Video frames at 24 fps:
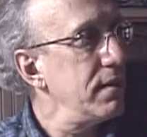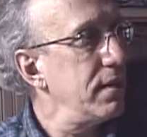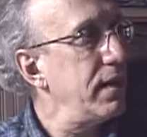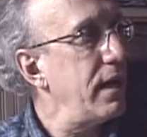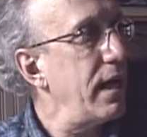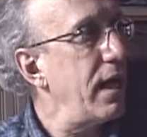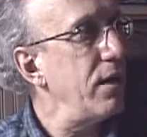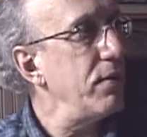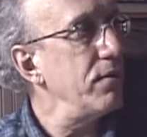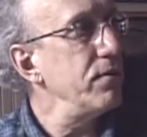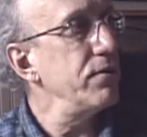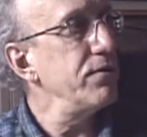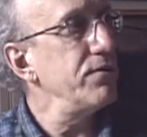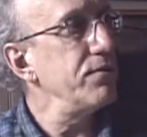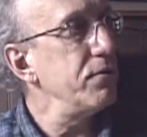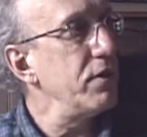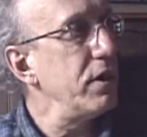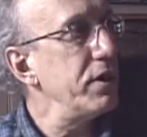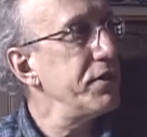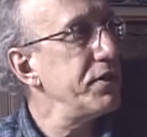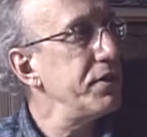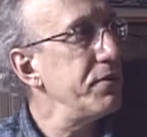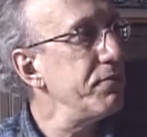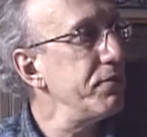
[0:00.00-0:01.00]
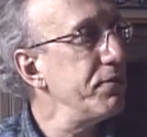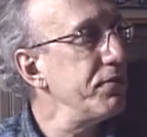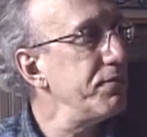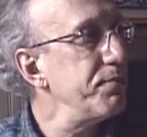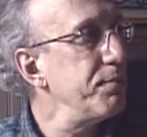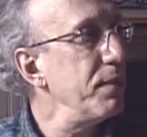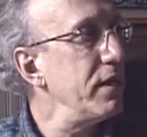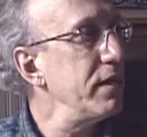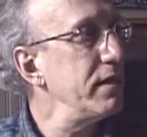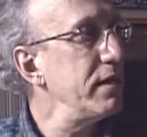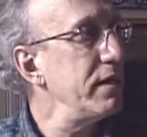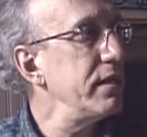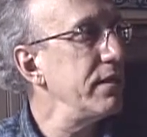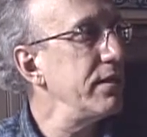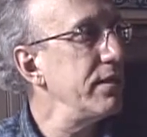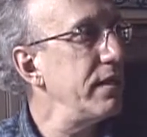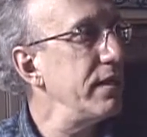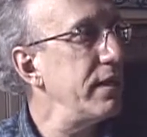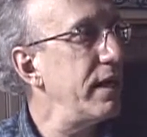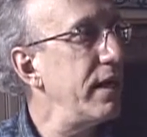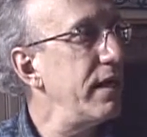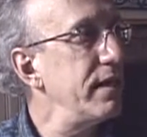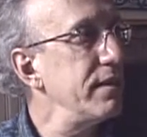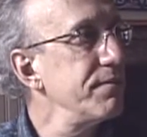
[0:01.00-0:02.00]
And how is Russia responding to
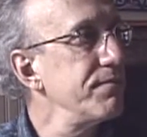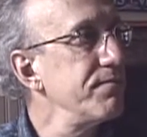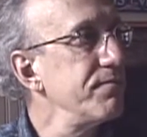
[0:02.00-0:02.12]
that?